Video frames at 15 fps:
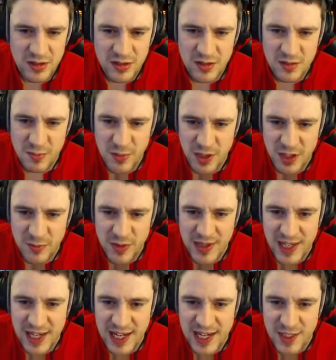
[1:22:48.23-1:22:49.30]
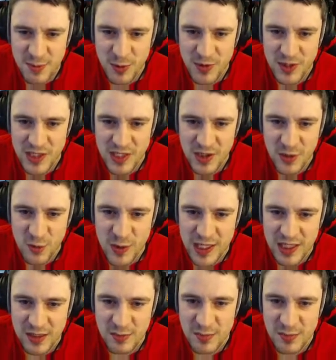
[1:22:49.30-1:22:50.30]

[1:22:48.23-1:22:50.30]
Might have been that last person in the wing,